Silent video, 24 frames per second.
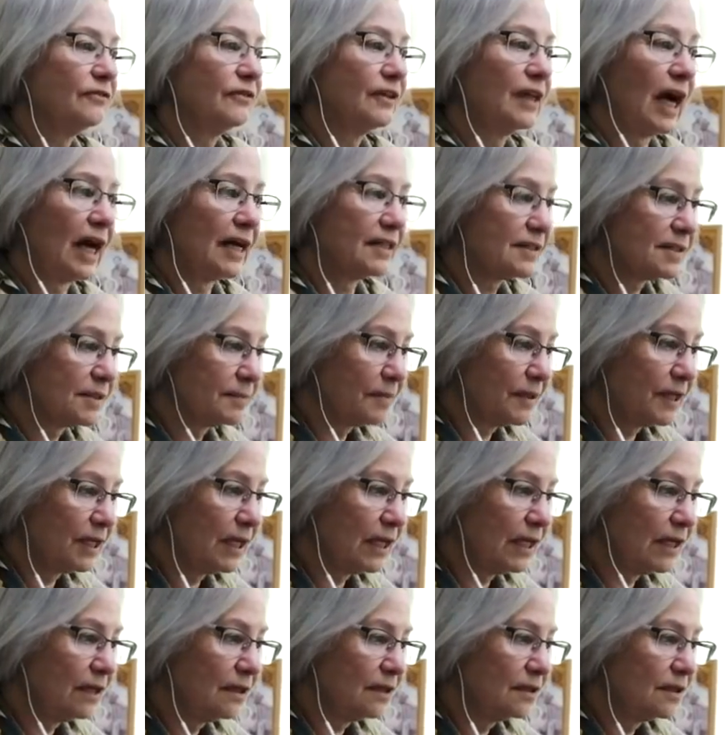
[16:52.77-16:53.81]

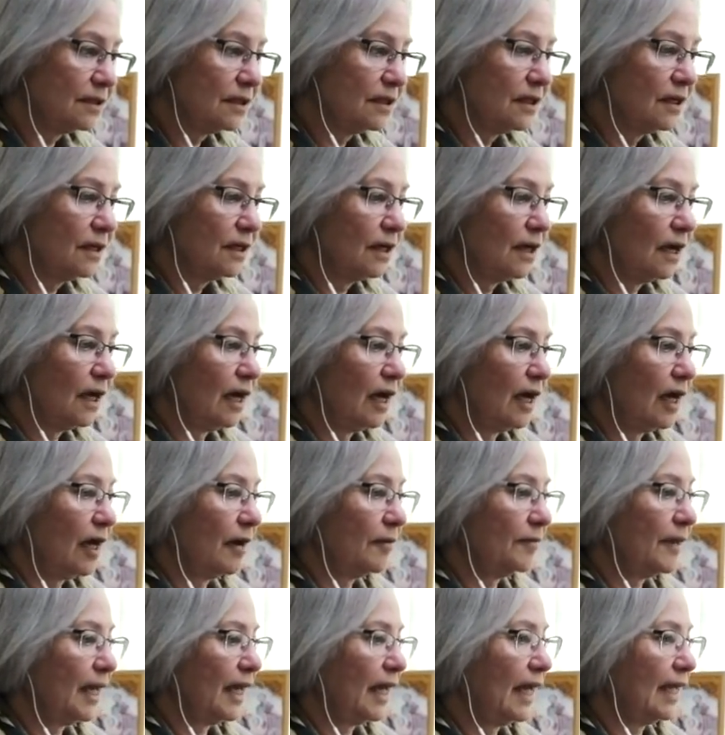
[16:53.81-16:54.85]
gossipy.
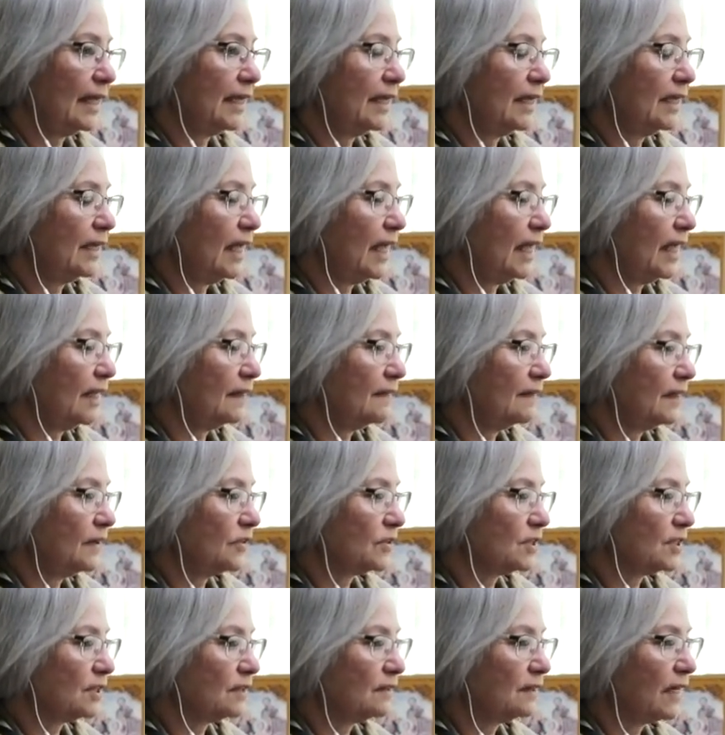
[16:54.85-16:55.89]
And
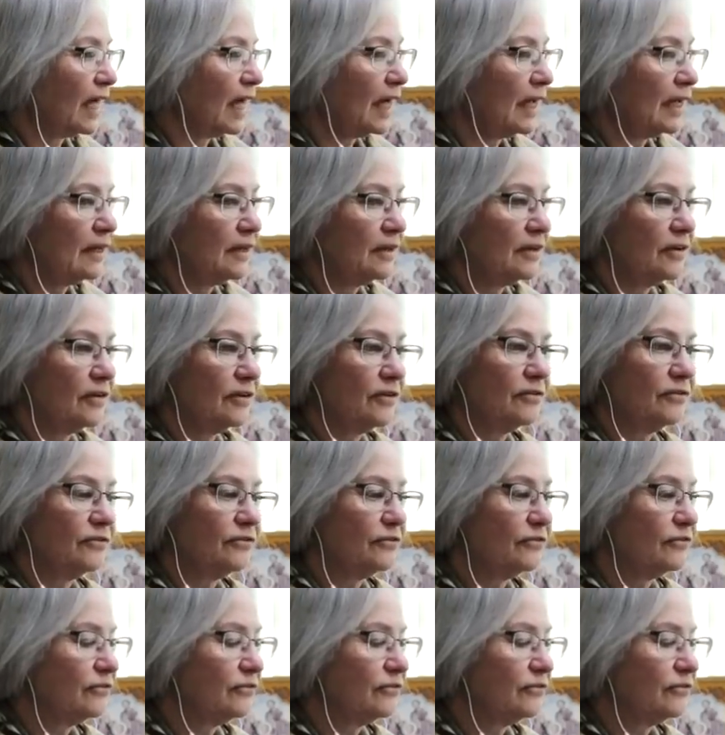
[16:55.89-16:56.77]
there's a lot of